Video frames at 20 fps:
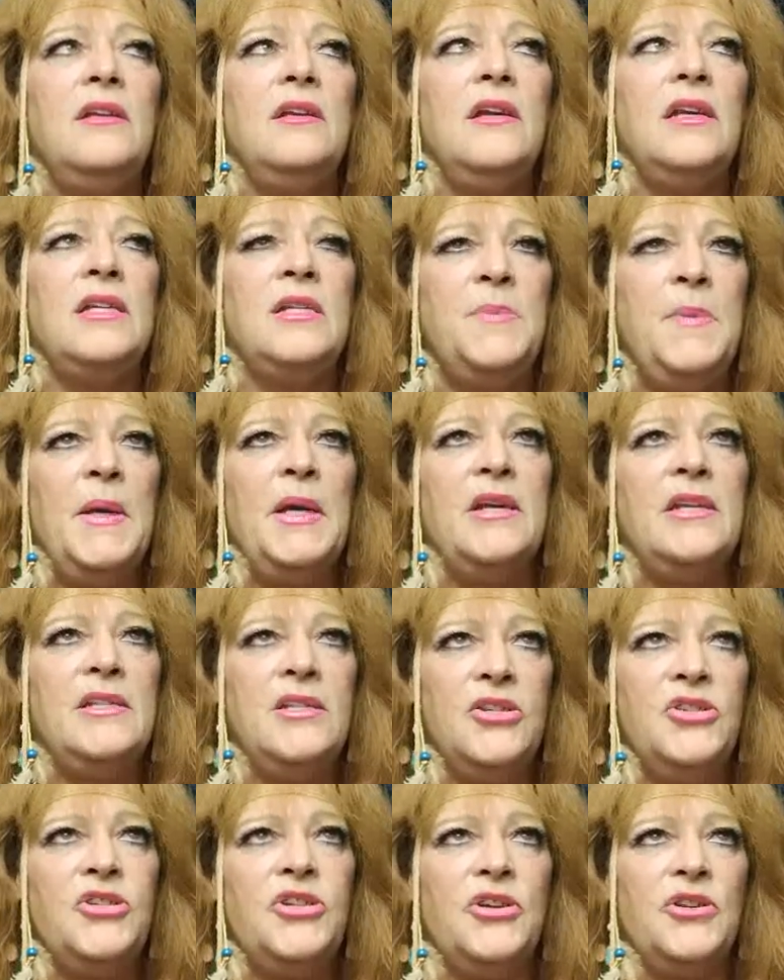experience
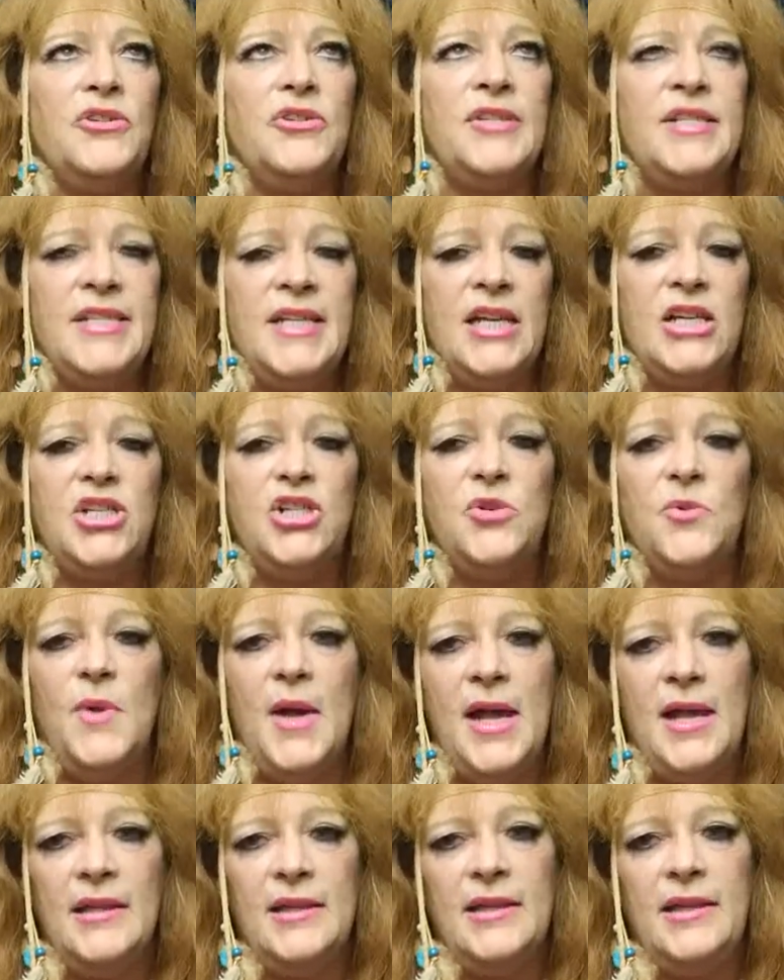a certain
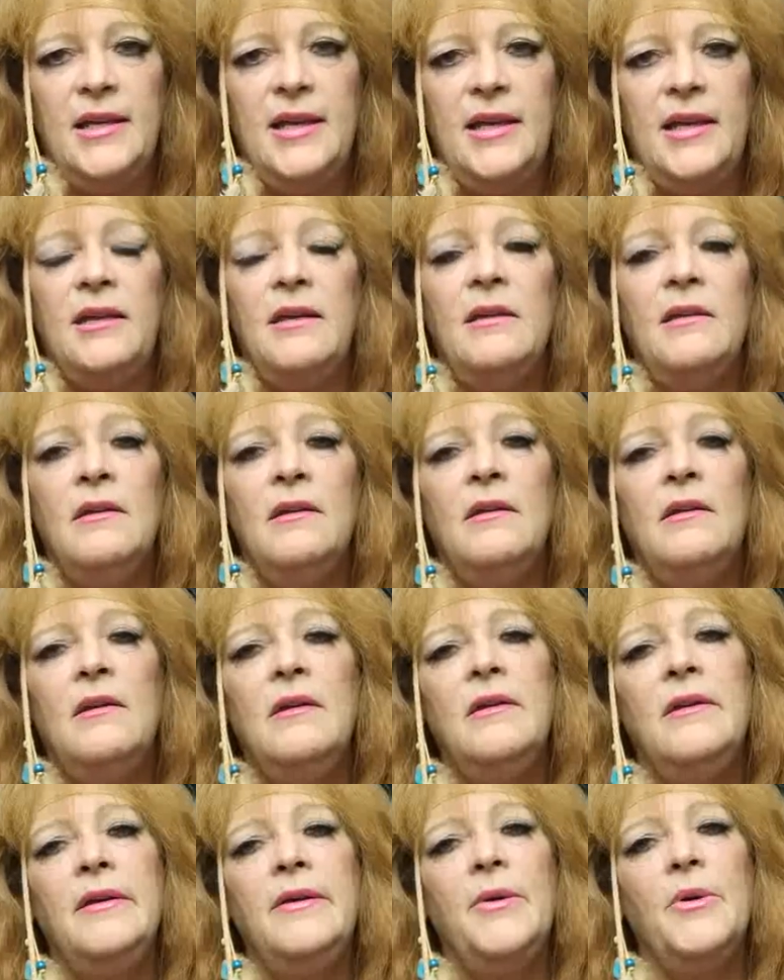sexuality
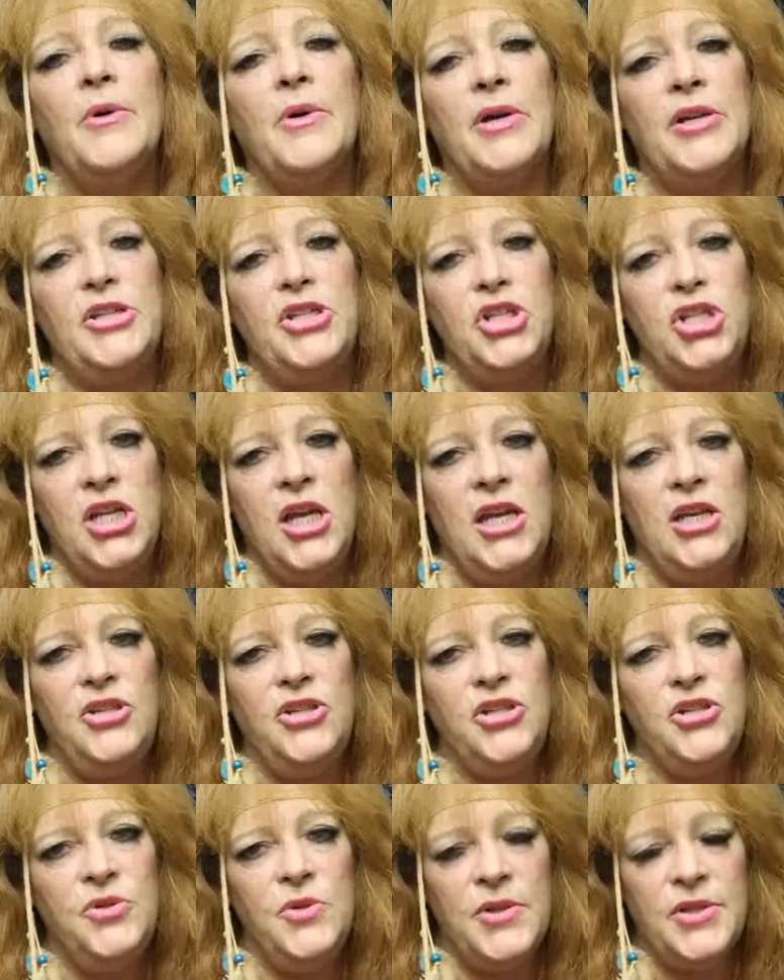or a
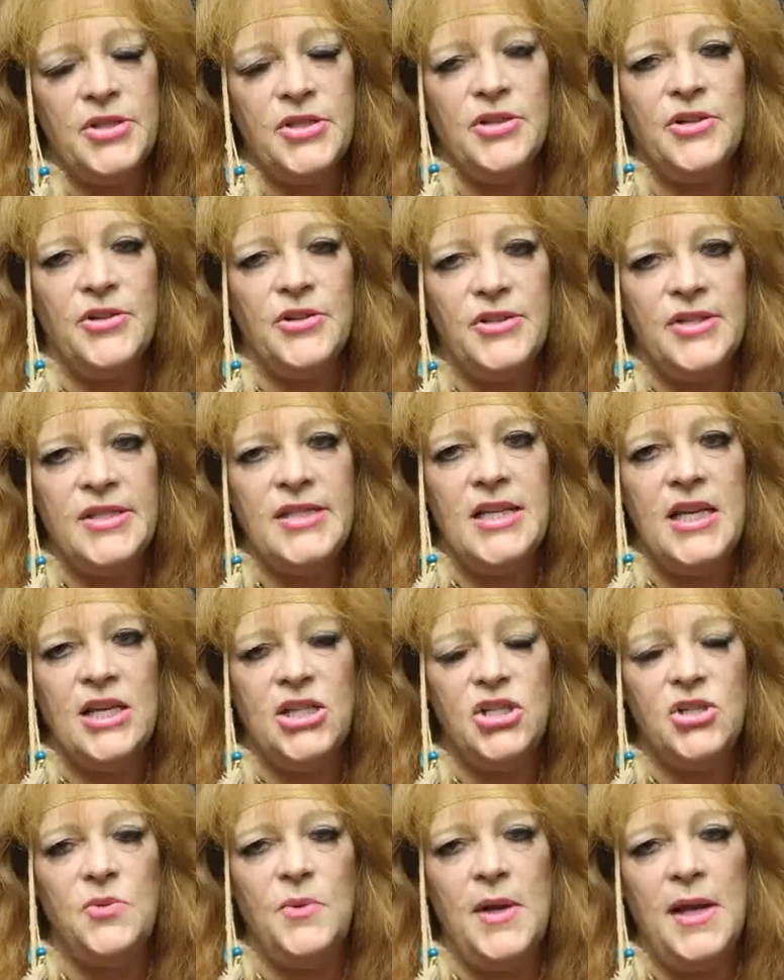change to a certain
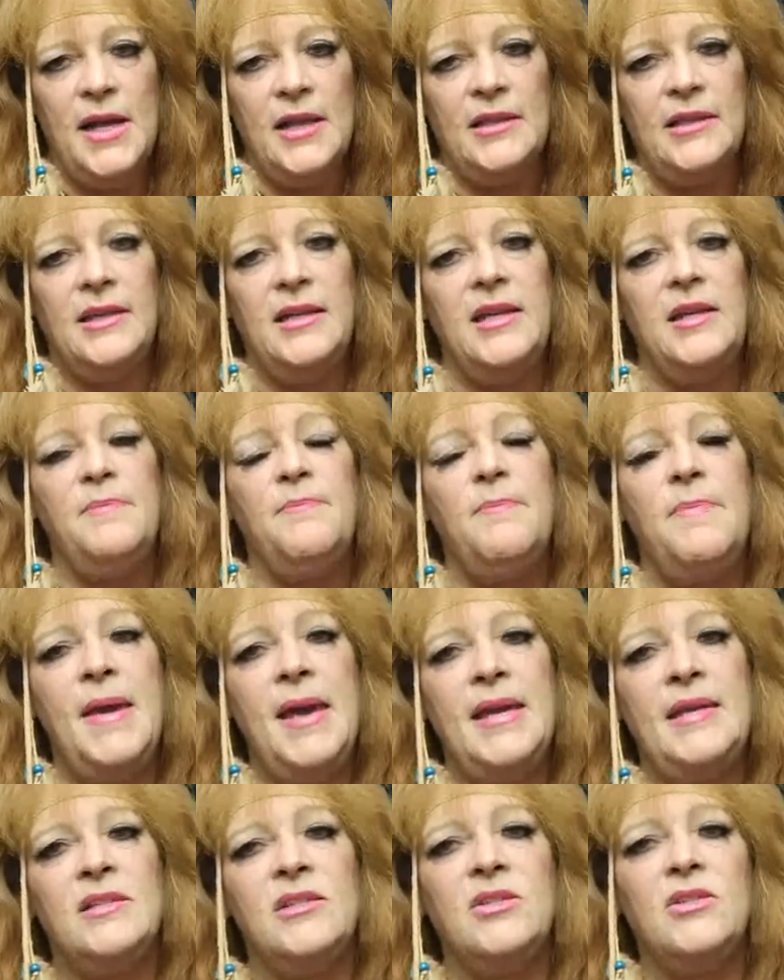sexuality
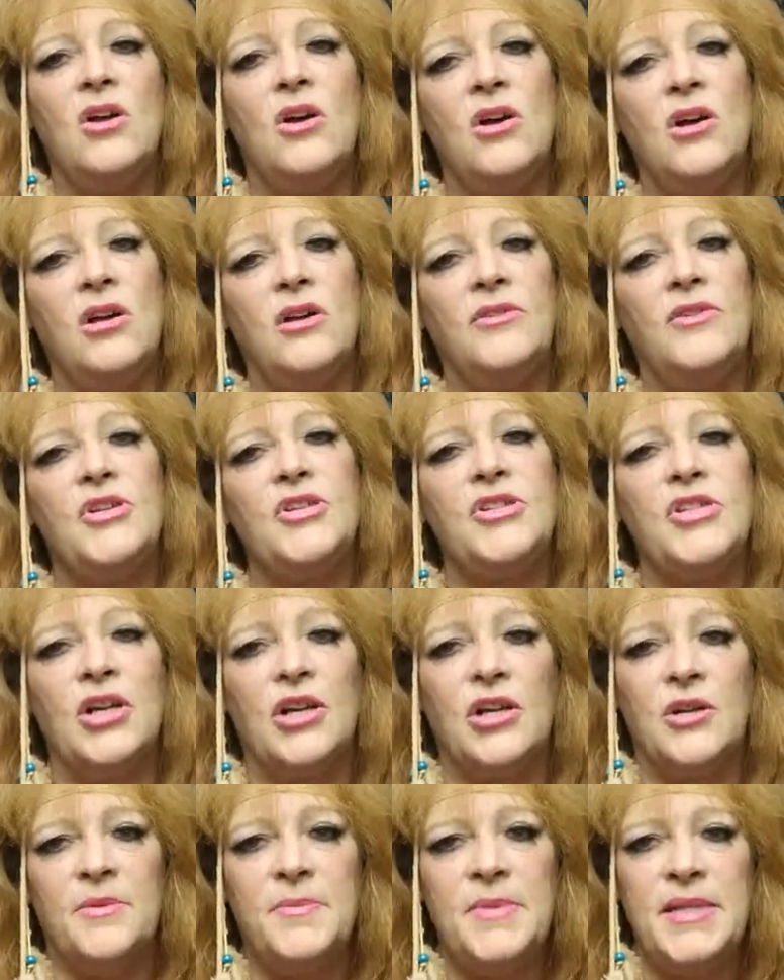based on the
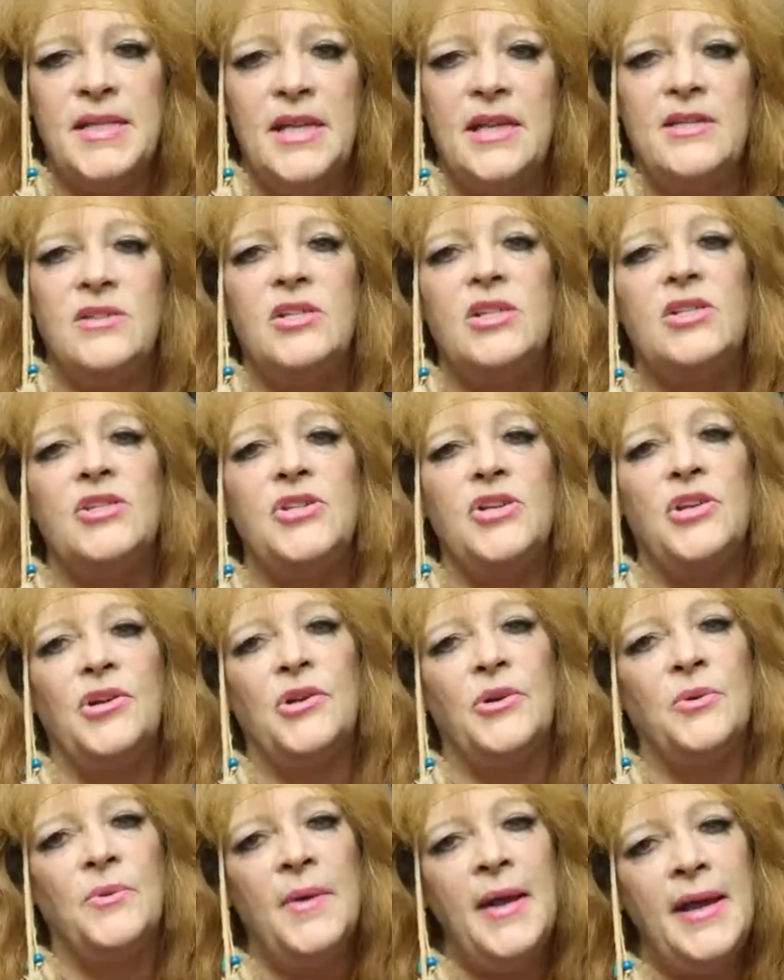circumstances that
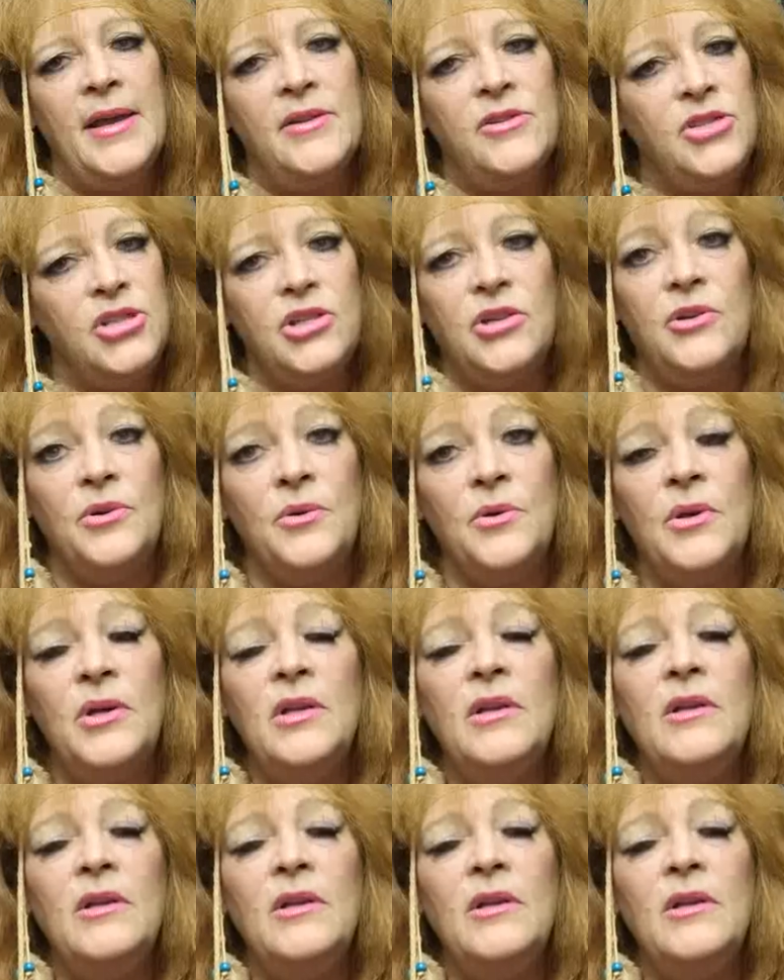are around you